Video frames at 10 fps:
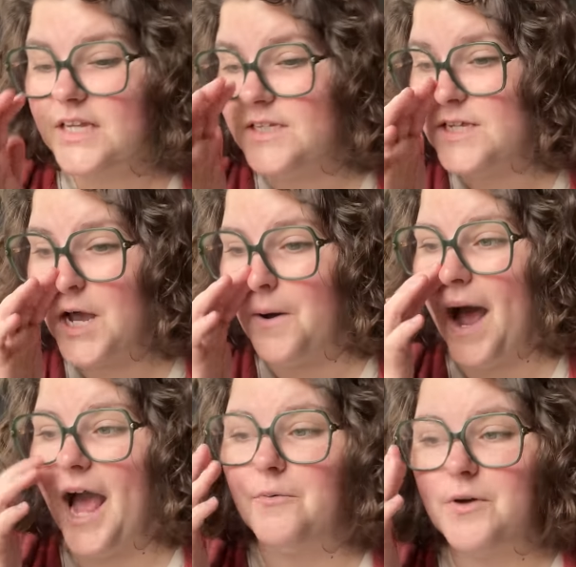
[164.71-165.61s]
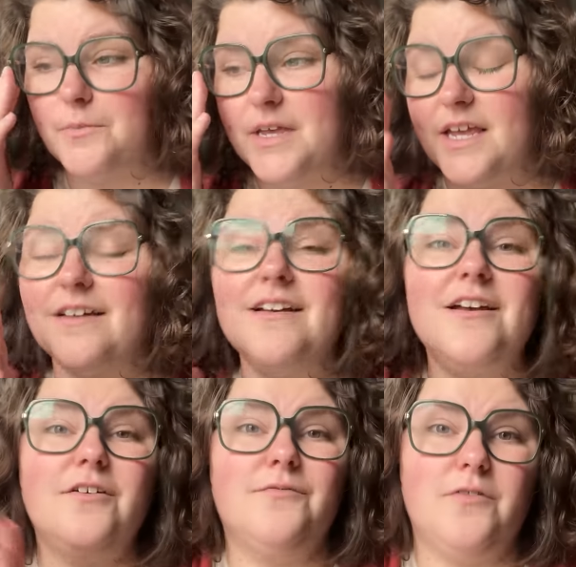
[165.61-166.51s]
So I will be
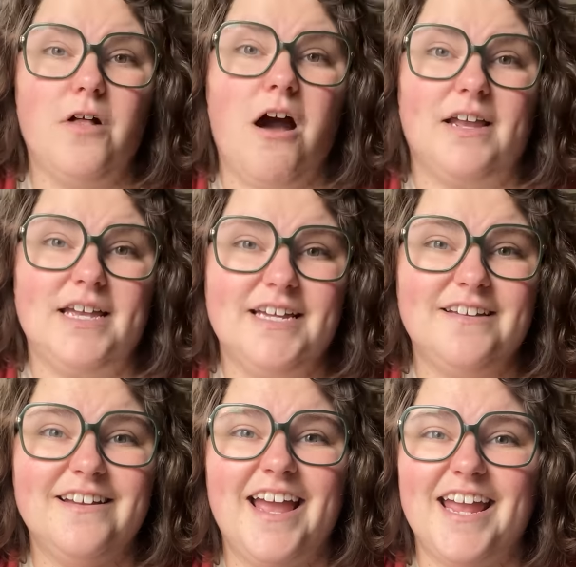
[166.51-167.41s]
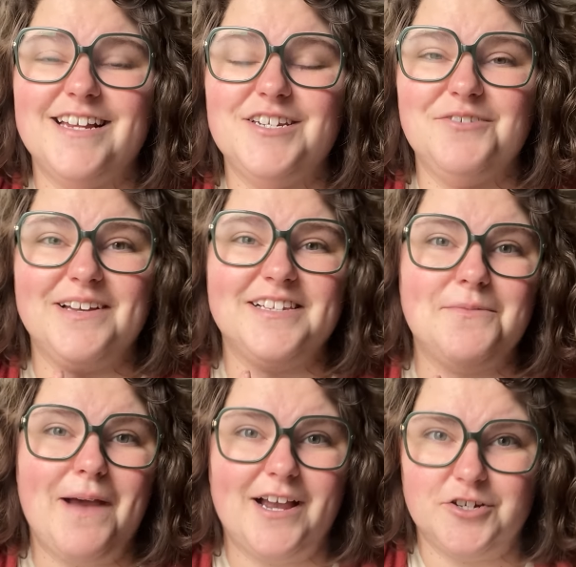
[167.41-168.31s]
vlogging and doing
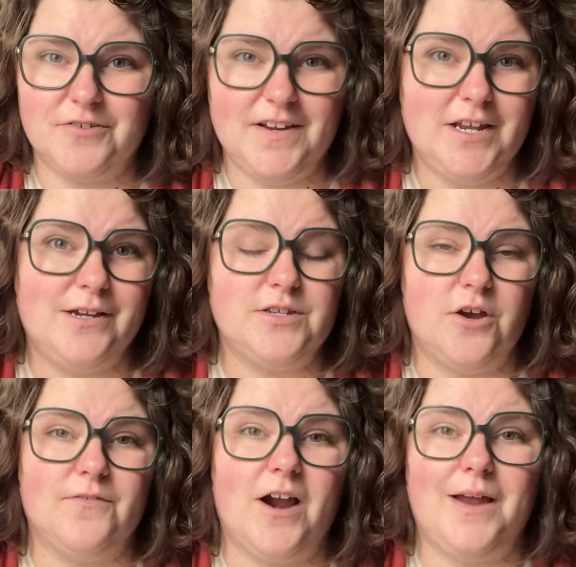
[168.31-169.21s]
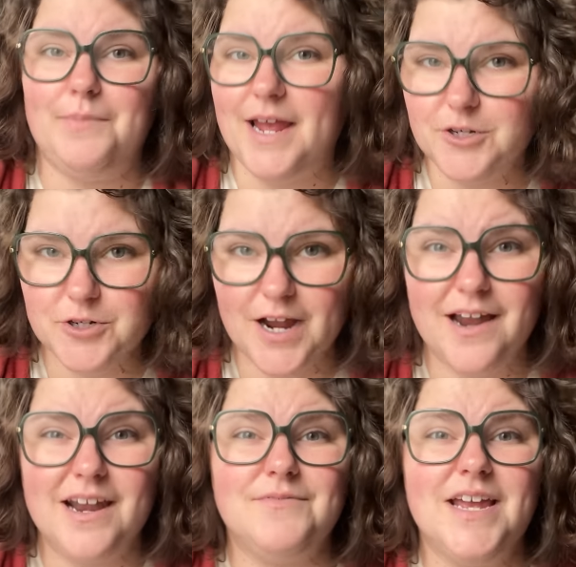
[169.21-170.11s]
some extra videos over on
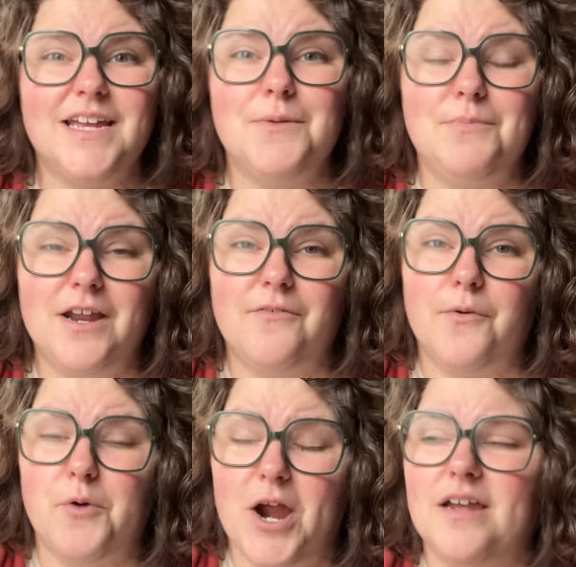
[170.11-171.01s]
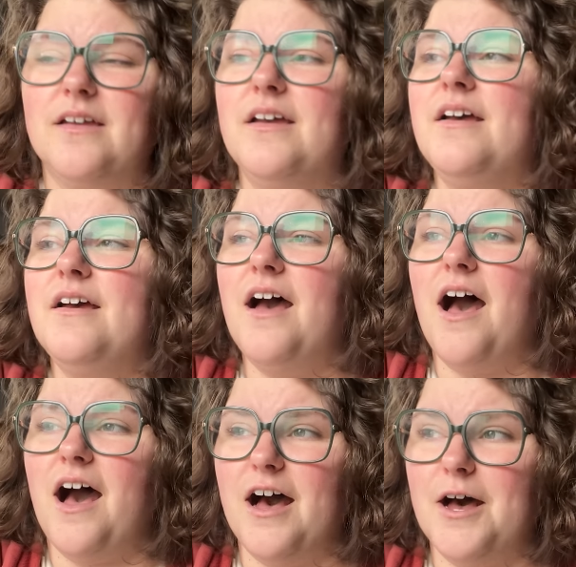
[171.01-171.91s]
Patreon. I've taken a bit of a break
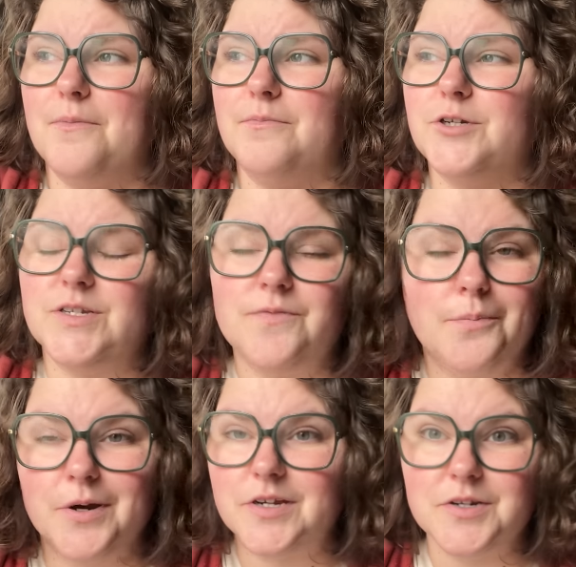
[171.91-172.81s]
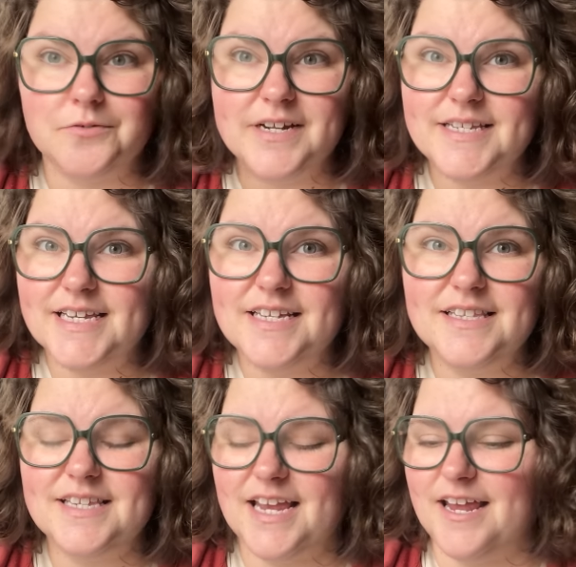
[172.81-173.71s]
um, just for personal
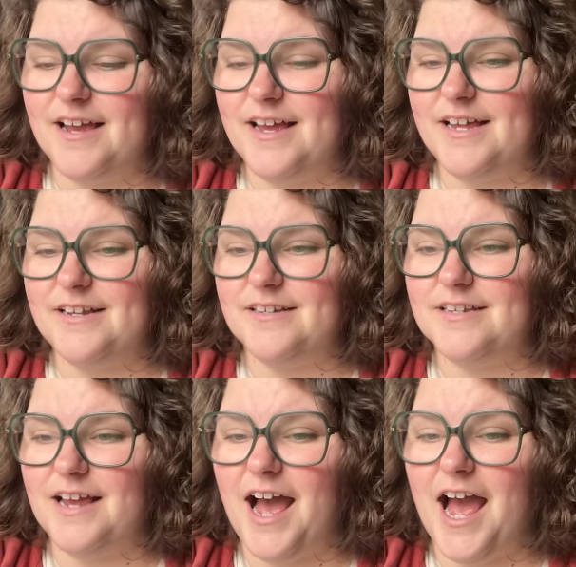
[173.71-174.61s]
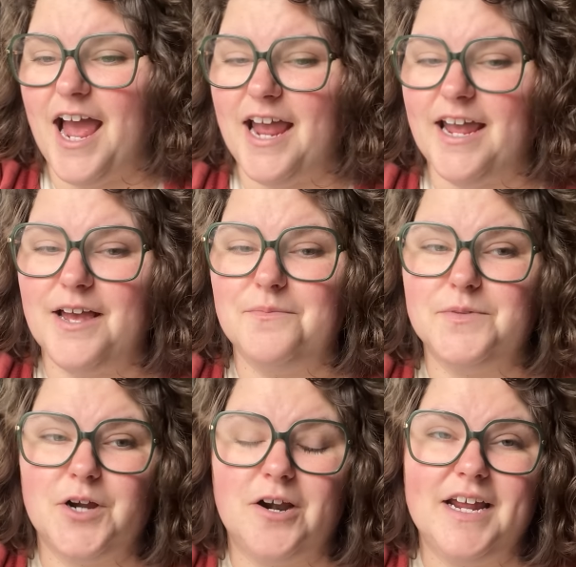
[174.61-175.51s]
reasons and I am
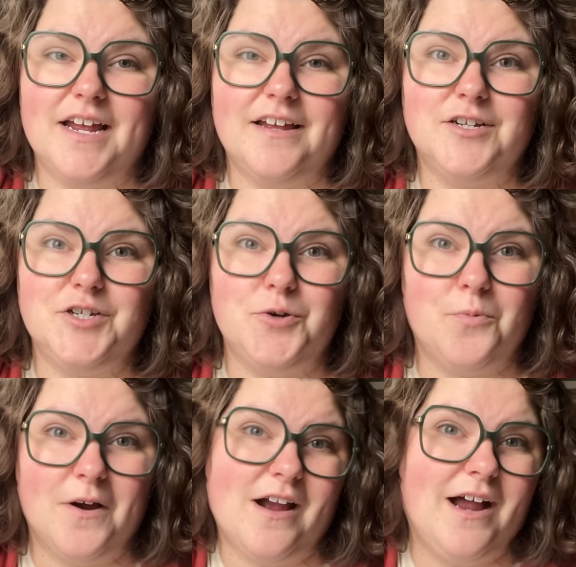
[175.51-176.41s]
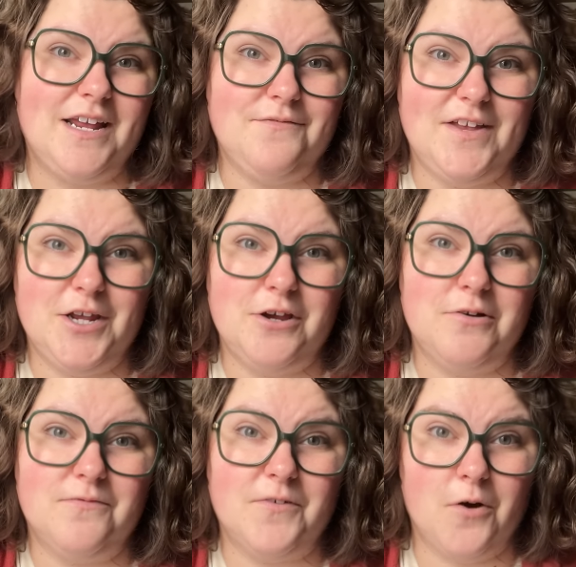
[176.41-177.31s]
starting to work on a
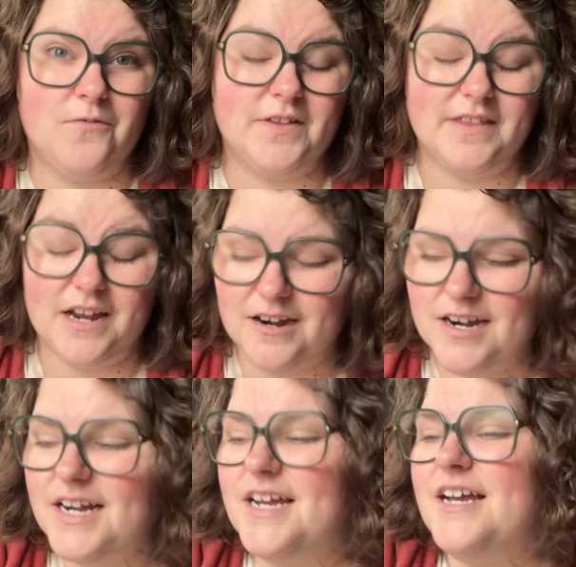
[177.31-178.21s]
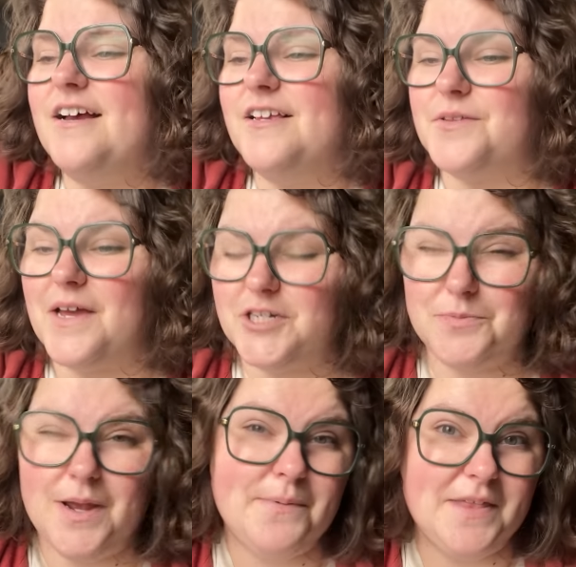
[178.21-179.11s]
video for over there. So that
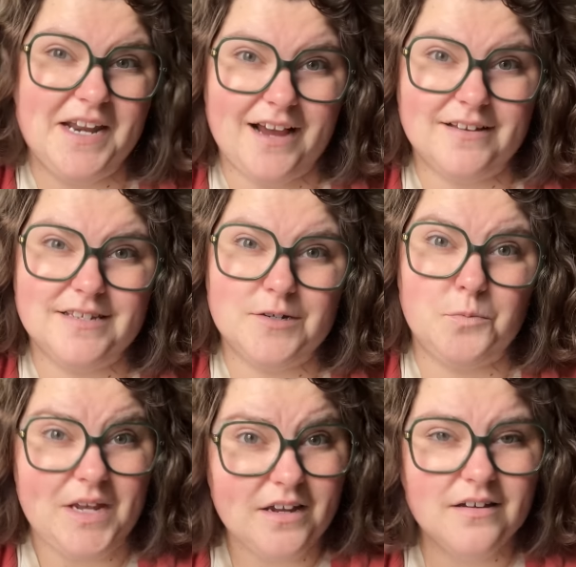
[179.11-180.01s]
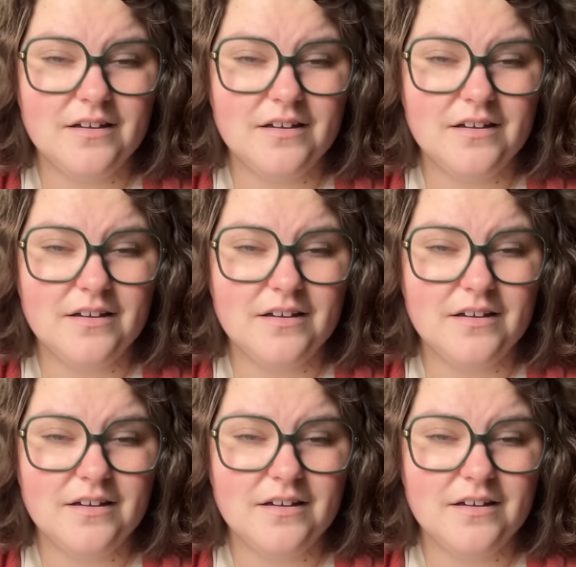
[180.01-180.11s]
should be up in the next week.